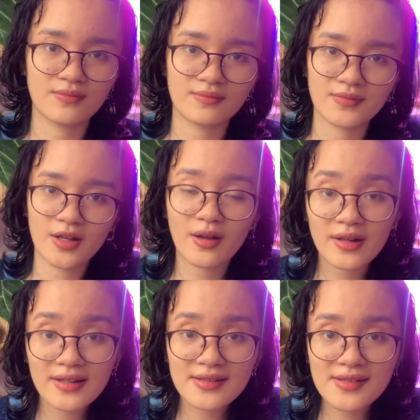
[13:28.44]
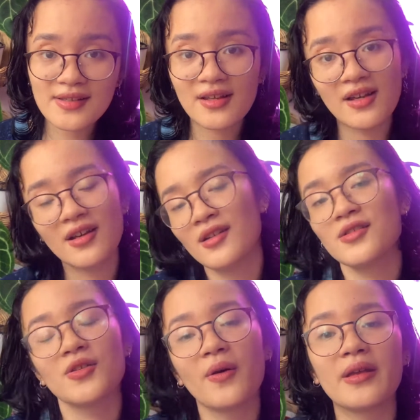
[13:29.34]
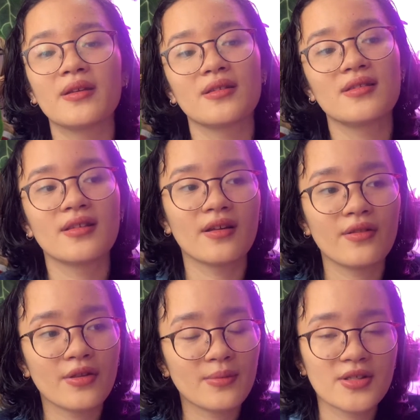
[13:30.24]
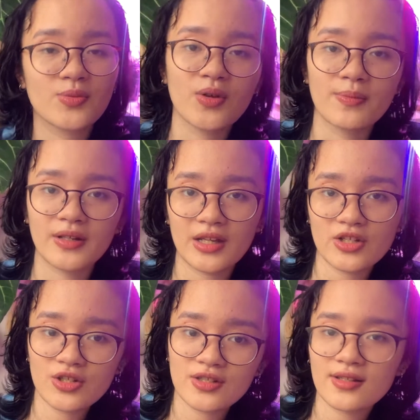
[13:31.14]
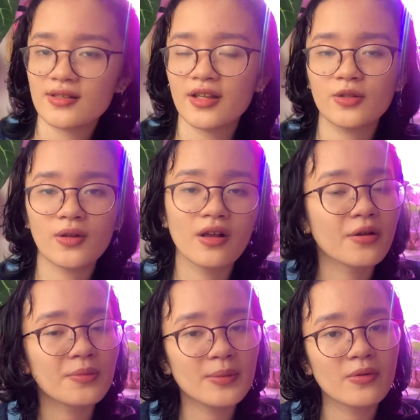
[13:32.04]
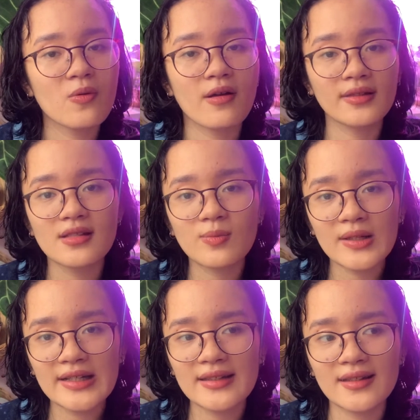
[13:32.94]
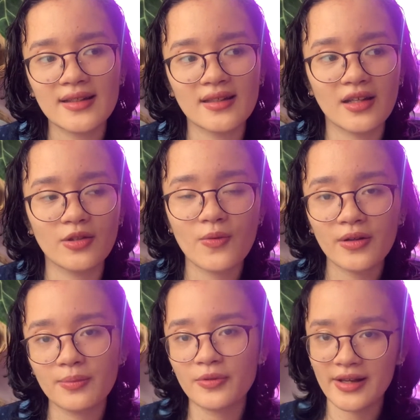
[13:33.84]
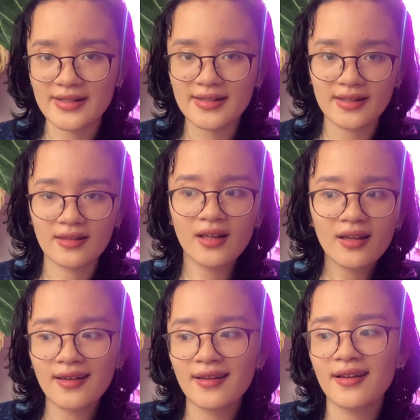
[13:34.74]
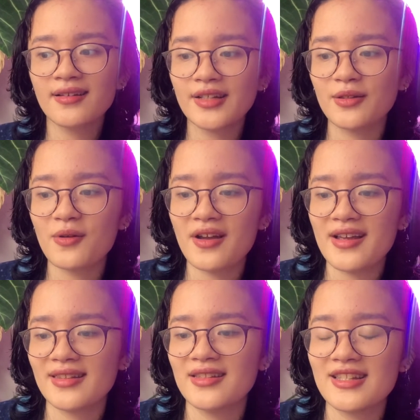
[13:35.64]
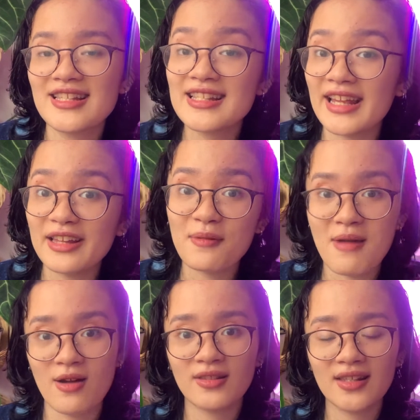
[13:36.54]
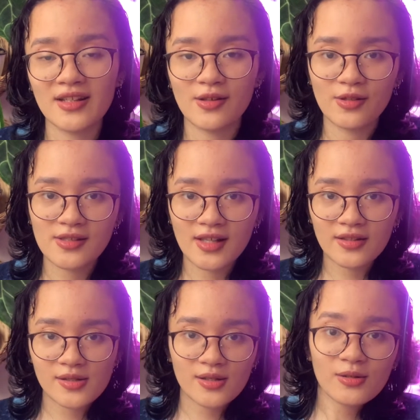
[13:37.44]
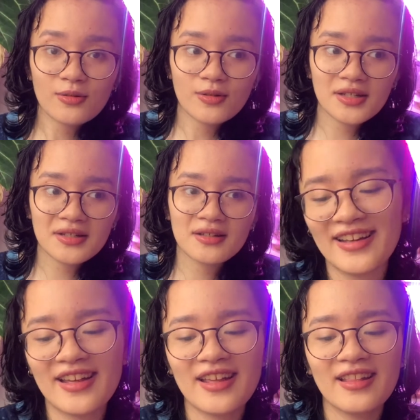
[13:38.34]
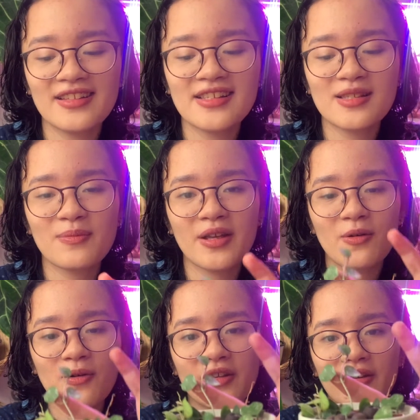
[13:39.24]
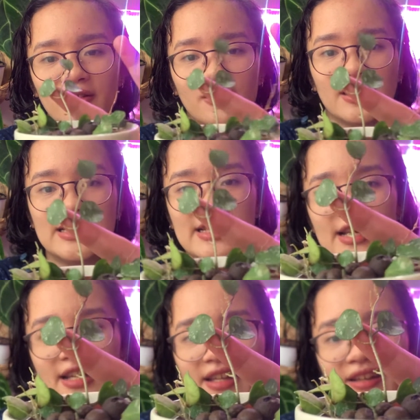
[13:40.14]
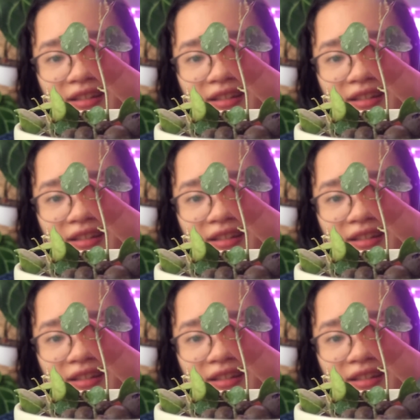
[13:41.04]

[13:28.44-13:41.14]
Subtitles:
cuttings so I could sell them as propagations, because I know a lot of people want this plant and I don't want to price it at an insane amount like other sellers are doing. This is my Hoya Curtisii.